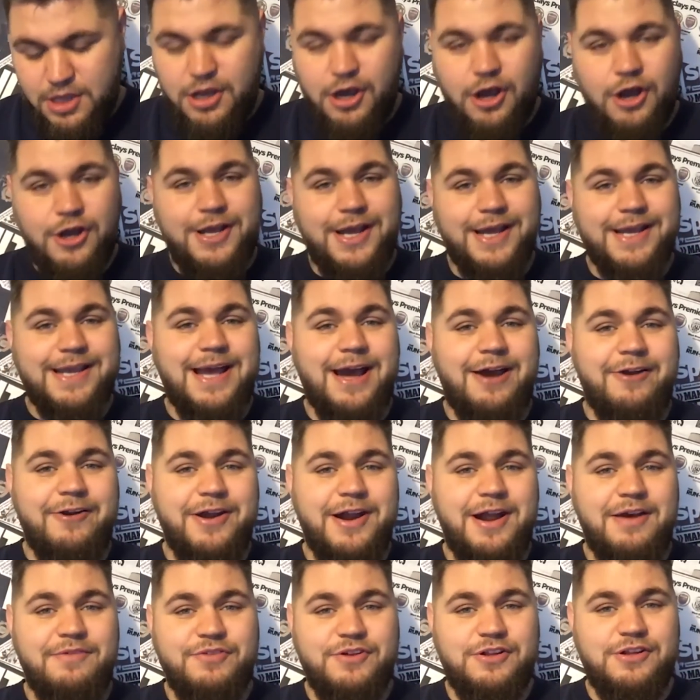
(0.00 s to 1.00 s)
Oh yeah, Gary
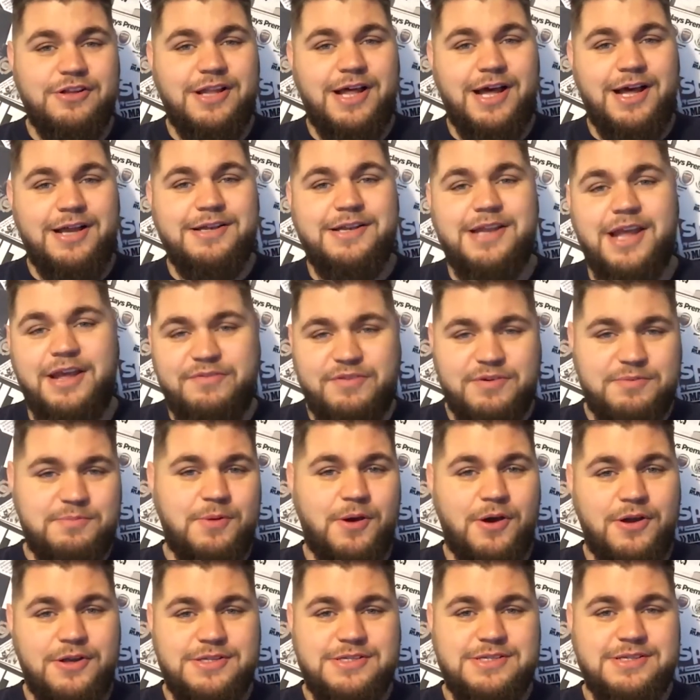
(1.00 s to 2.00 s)
Neville and David
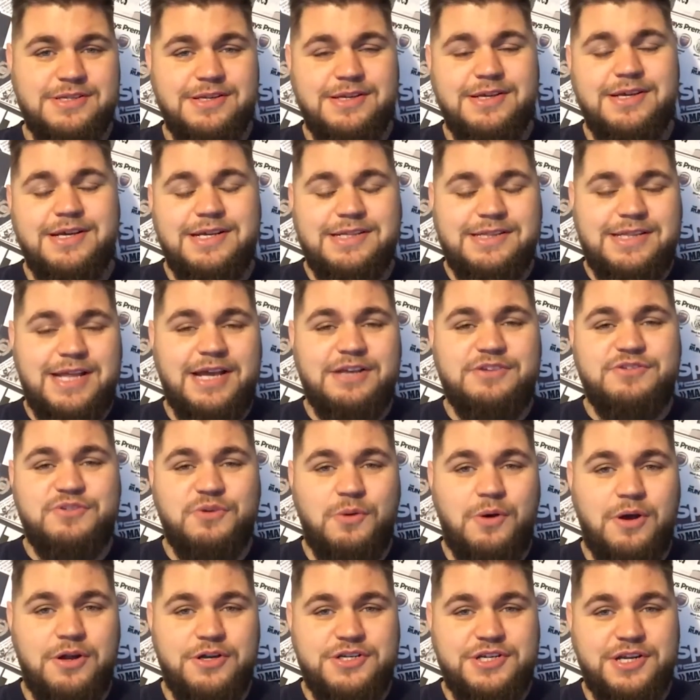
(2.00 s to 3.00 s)
Moyes. Thanks for
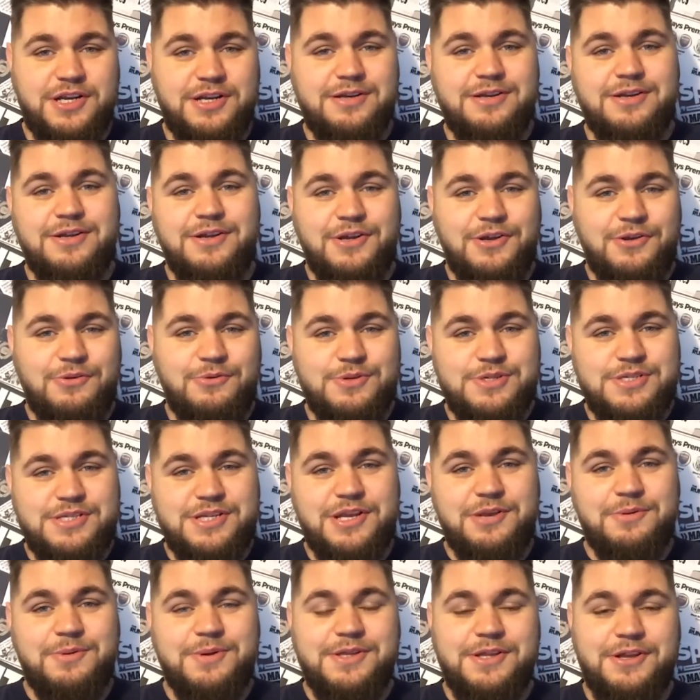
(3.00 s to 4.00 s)
watching. We'll
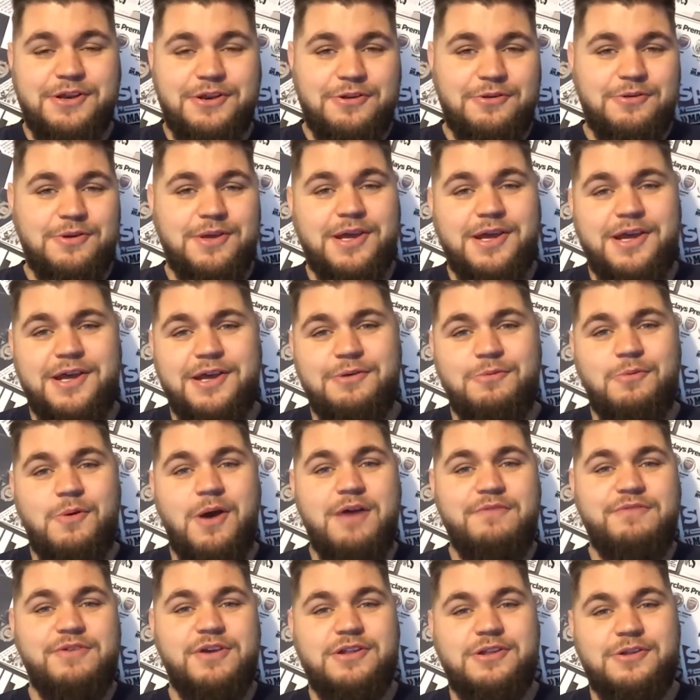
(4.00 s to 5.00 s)
see you in the new year.
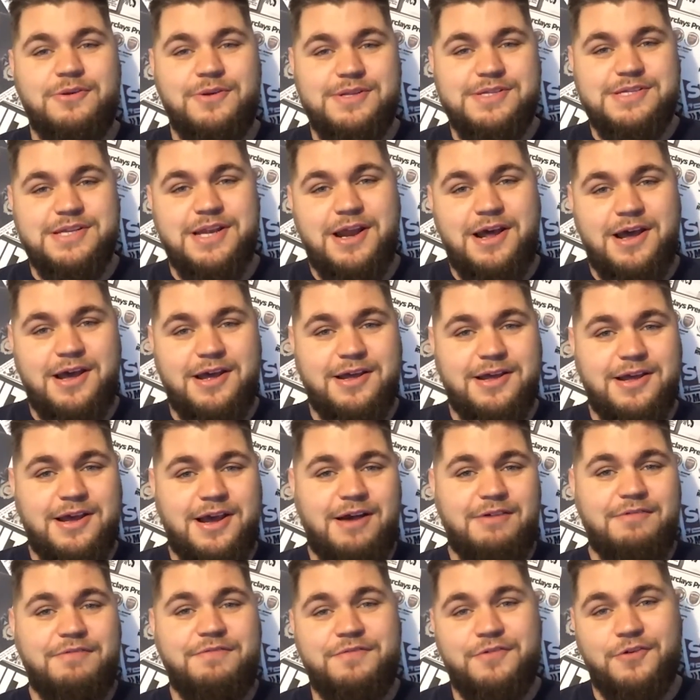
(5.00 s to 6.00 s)
Whatever you're doing tonight,
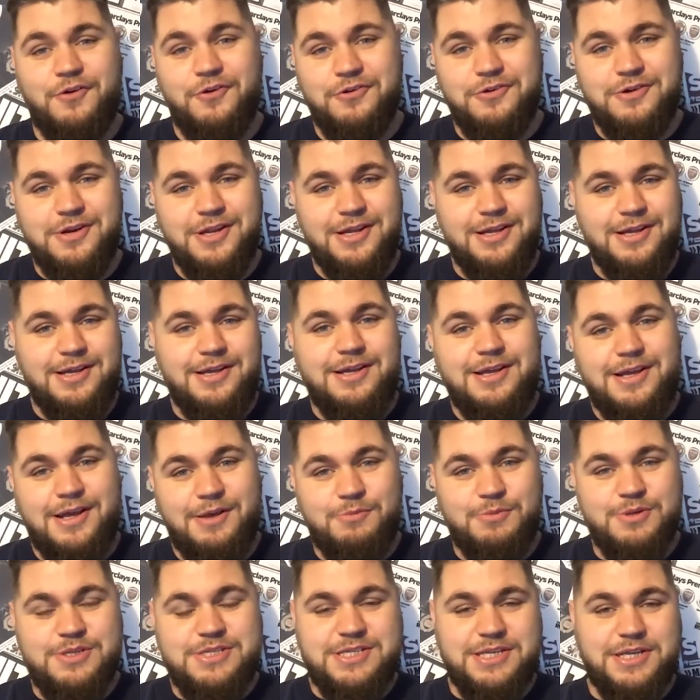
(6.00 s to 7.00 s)
have fun,
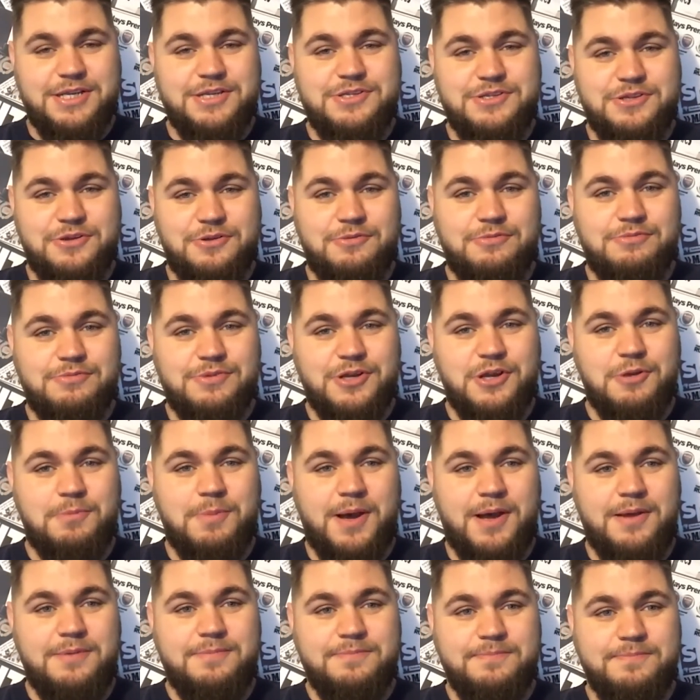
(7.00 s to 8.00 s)
and we'll see you soon.
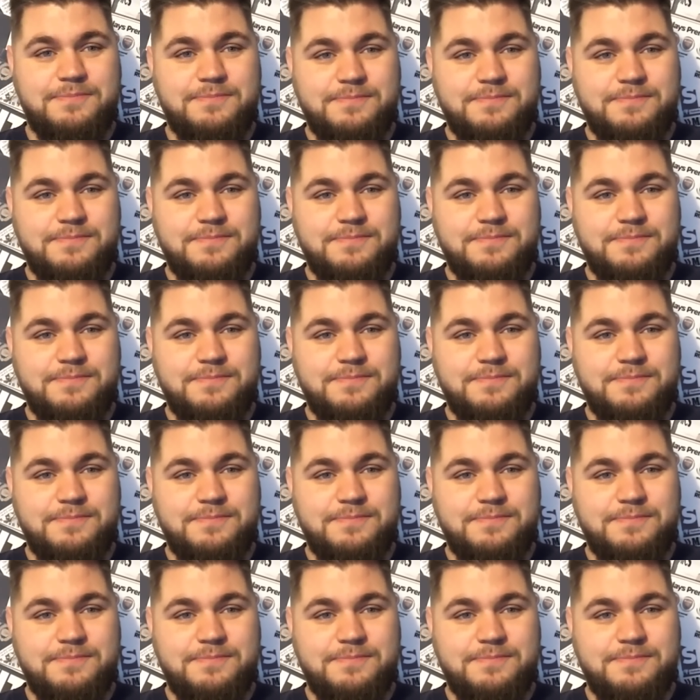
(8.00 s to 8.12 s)
Goodbye.